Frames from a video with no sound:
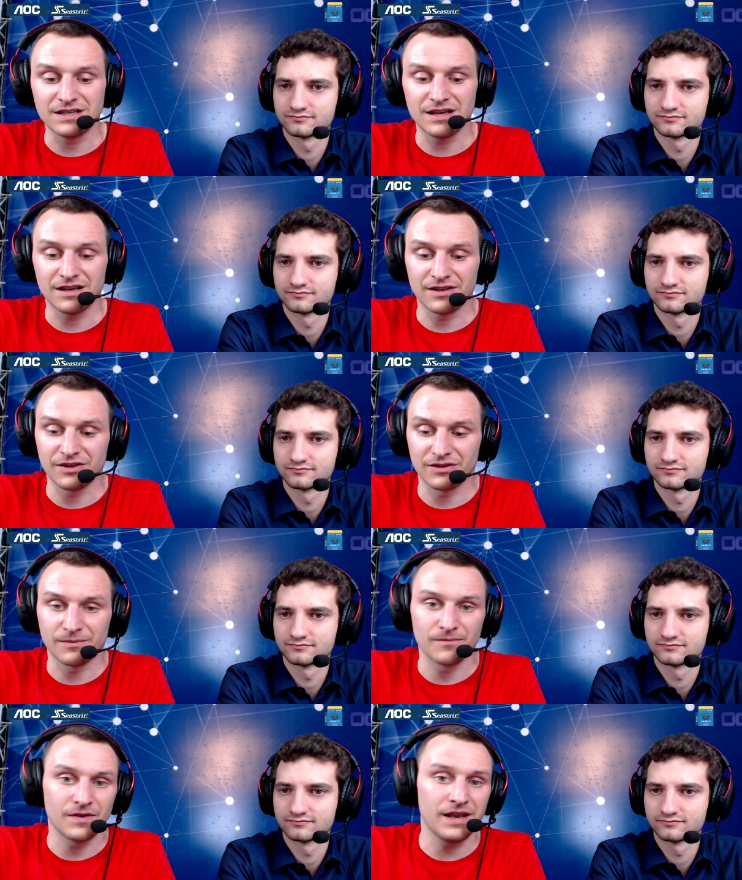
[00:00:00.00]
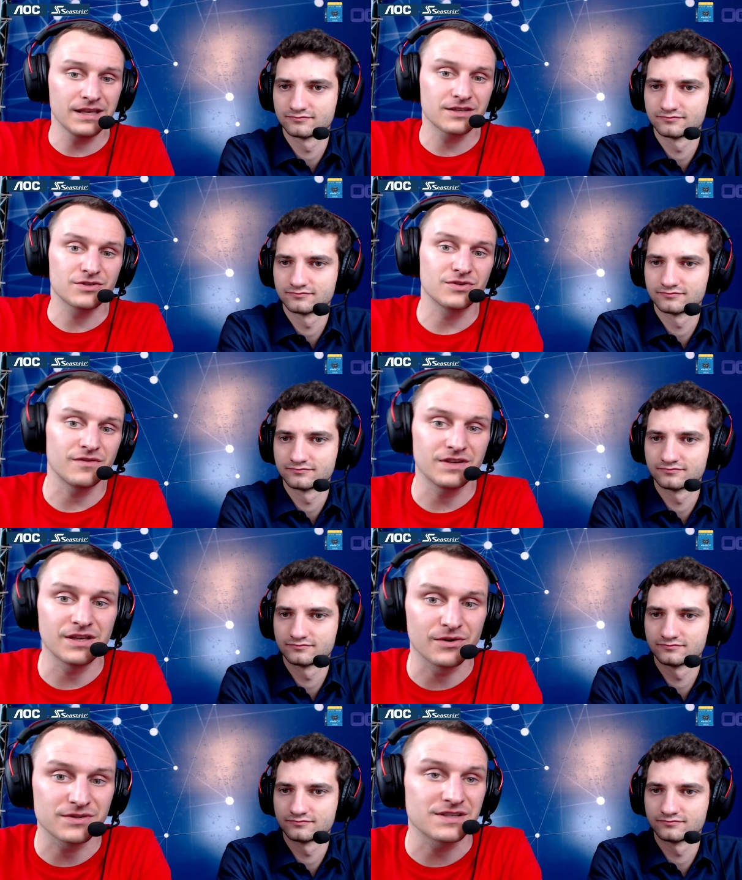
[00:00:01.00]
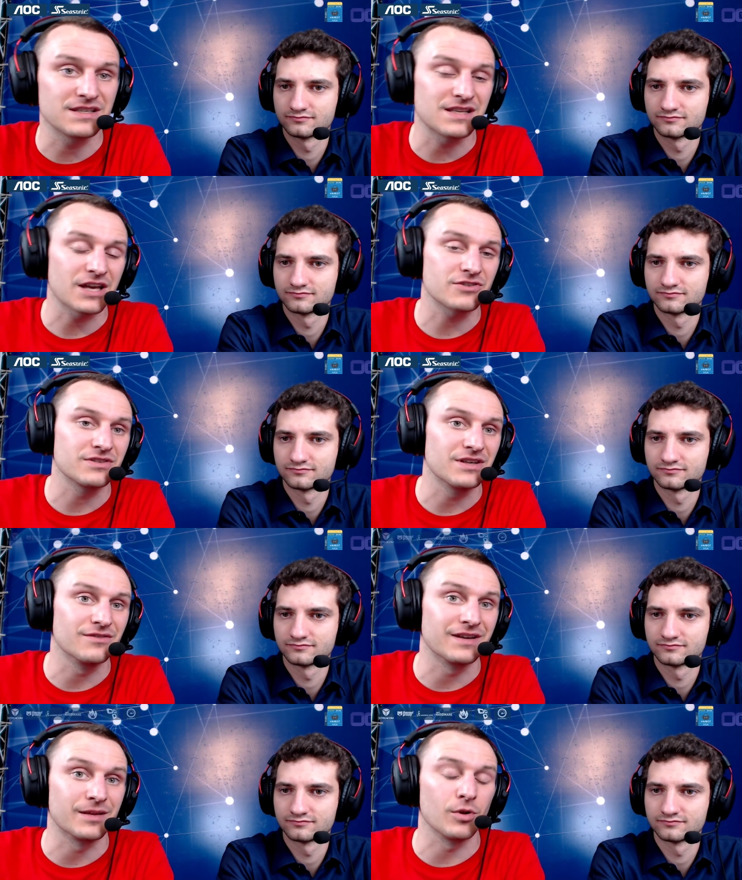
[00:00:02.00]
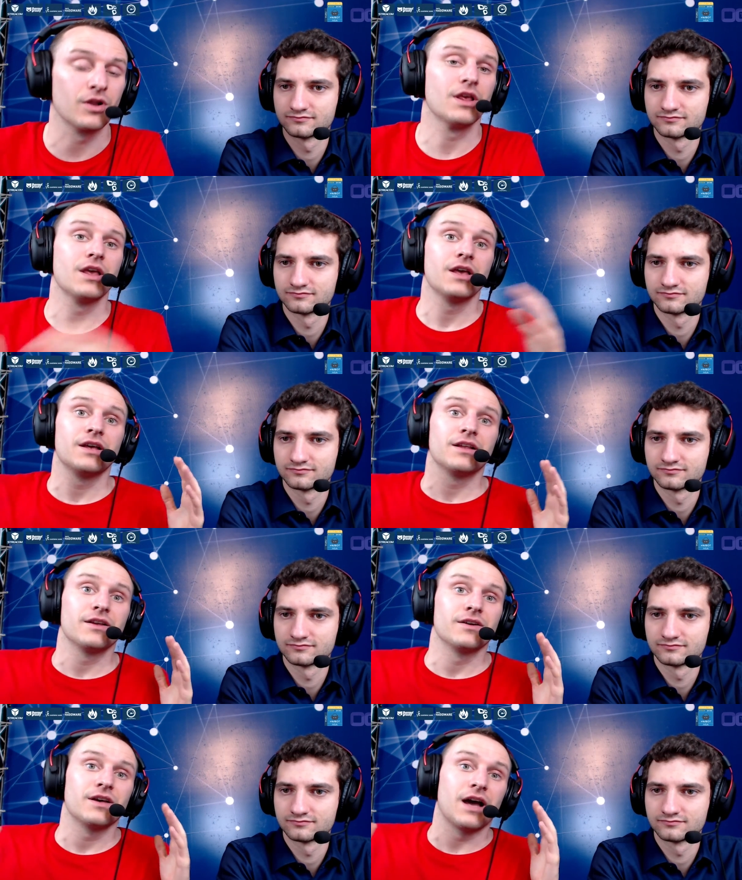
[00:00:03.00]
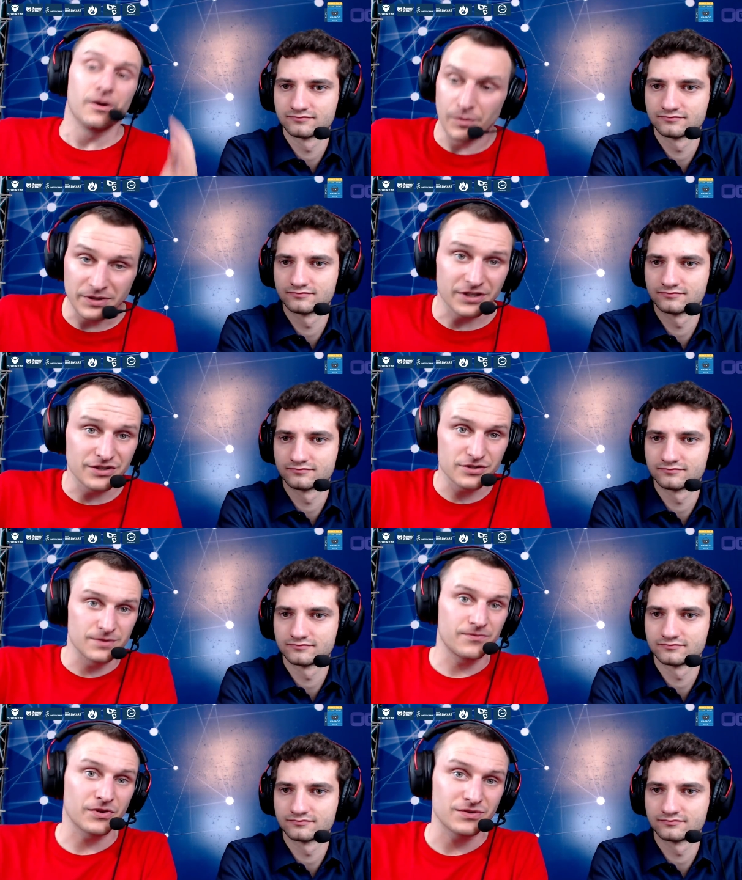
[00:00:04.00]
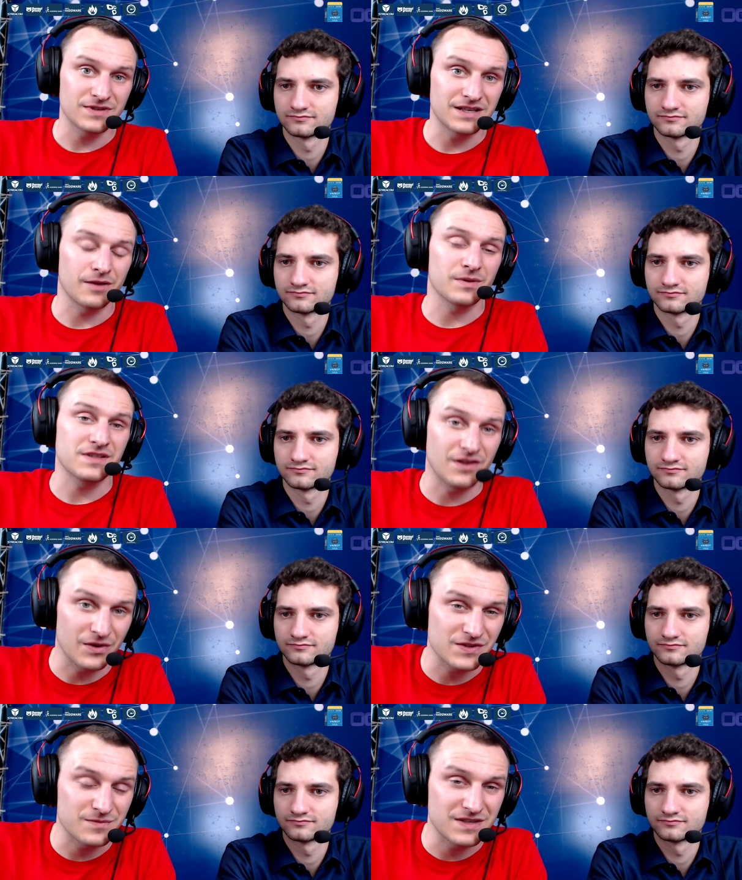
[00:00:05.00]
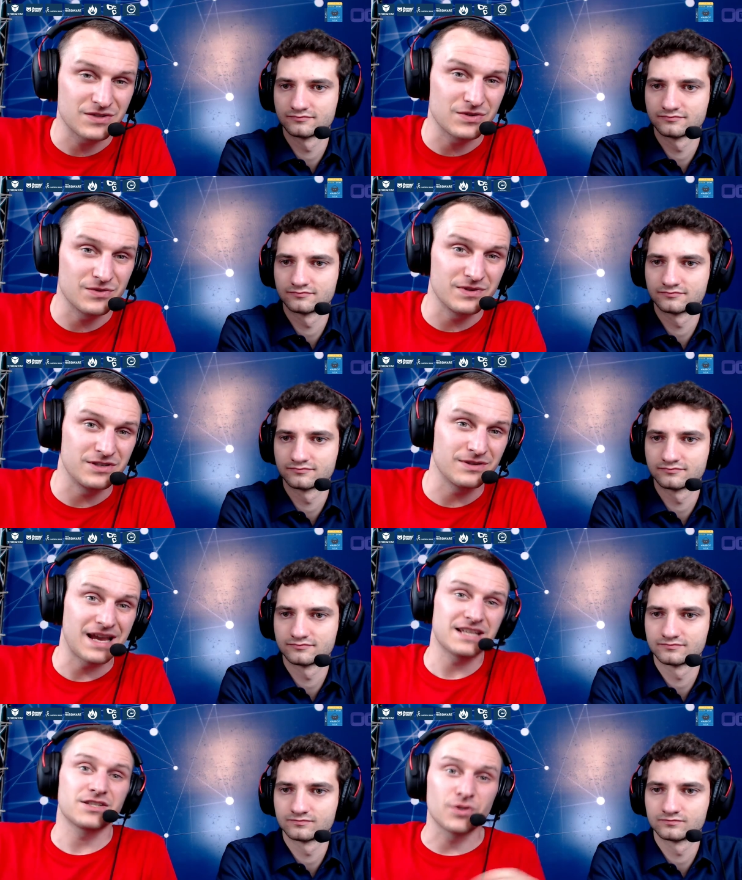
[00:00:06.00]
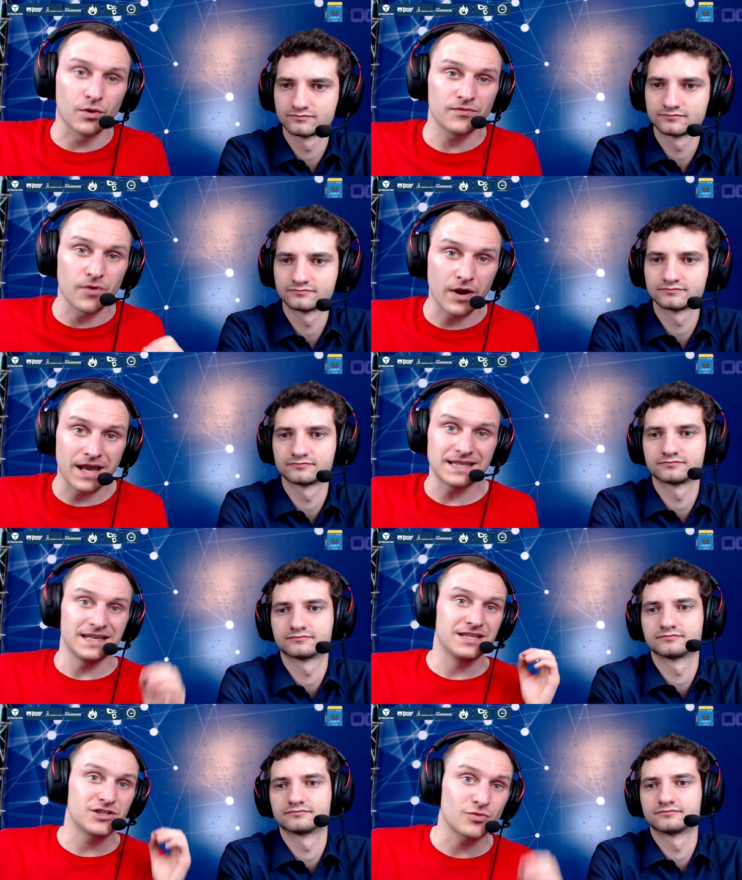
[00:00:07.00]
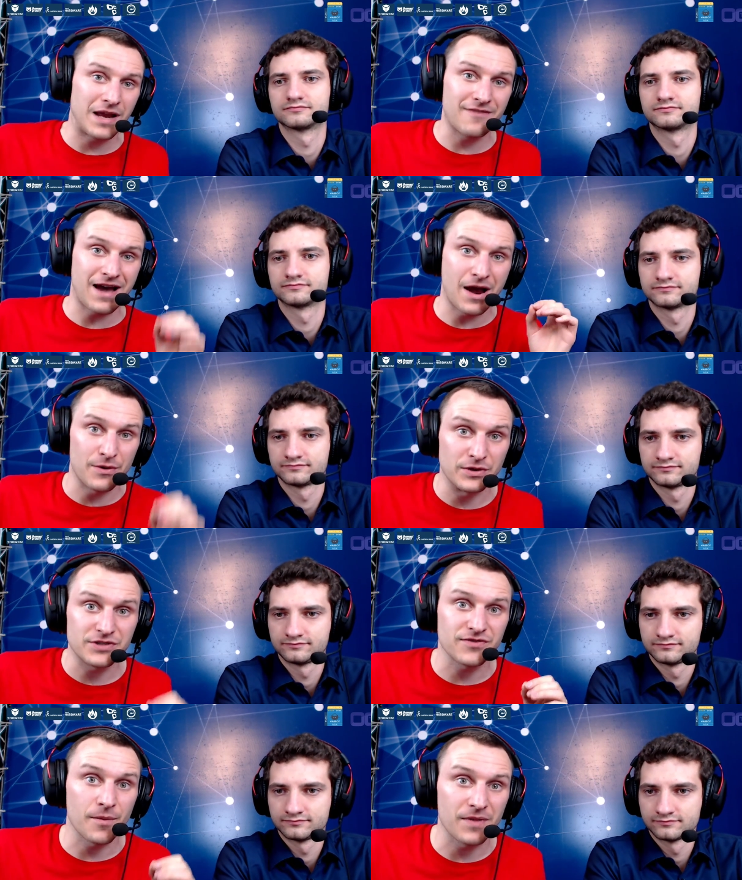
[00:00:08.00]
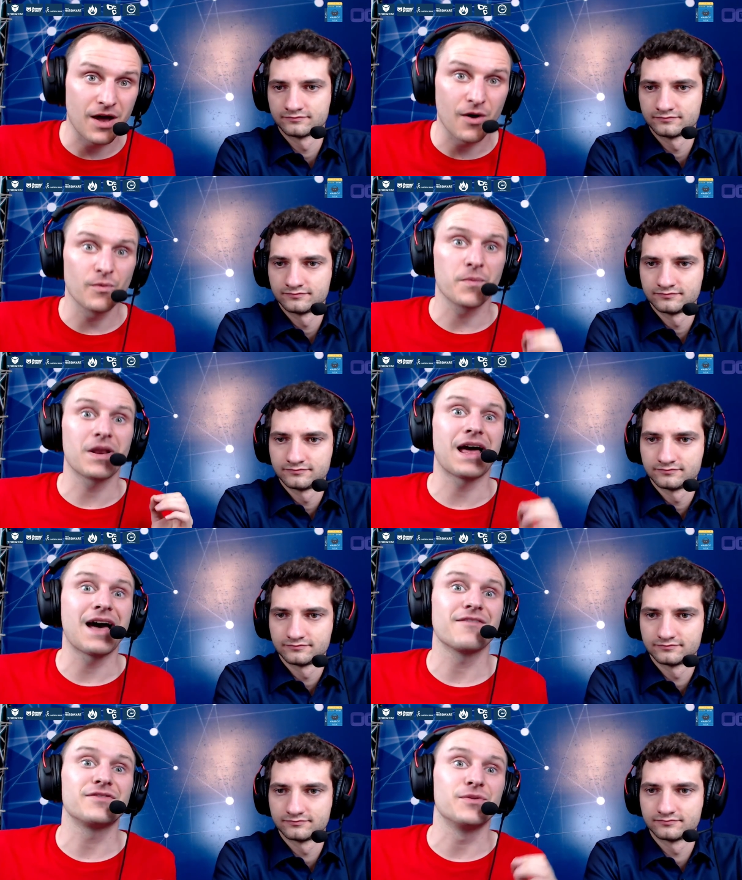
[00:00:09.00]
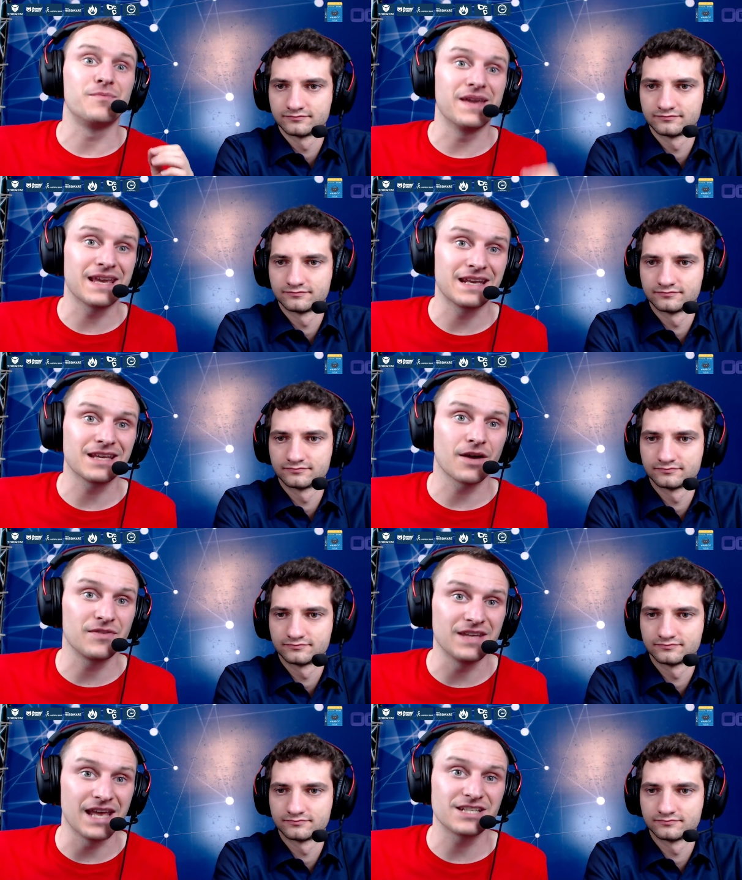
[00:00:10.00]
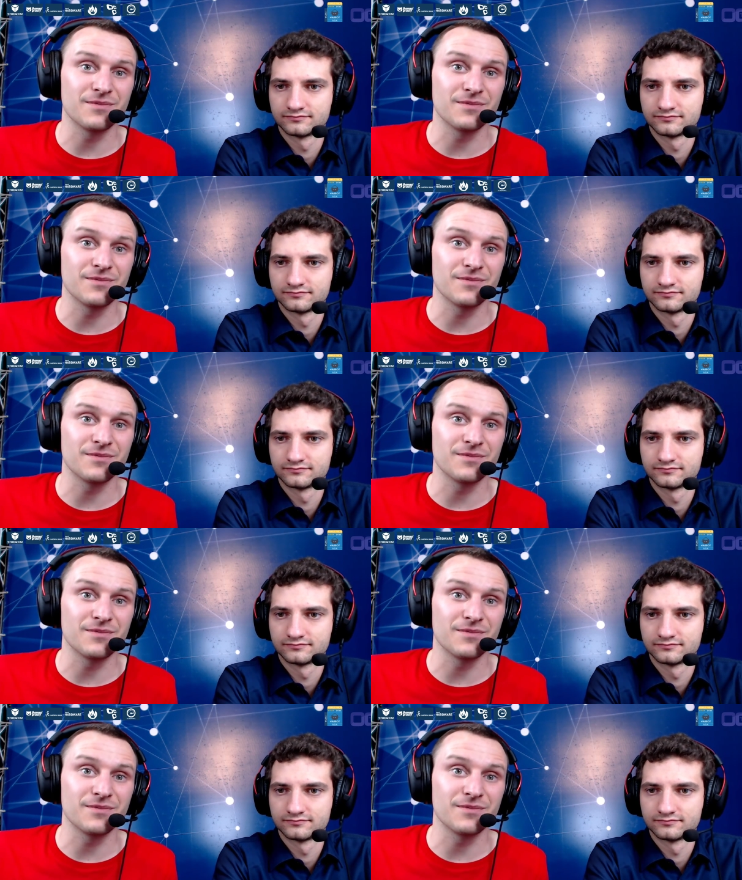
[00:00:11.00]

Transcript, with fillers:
Speaker 1: The um, link to the videos is actually available. We will cut the stream for today. That was an awesome day to do with you guys. Don't forget, in 12 hours from now, we will have the beginning of the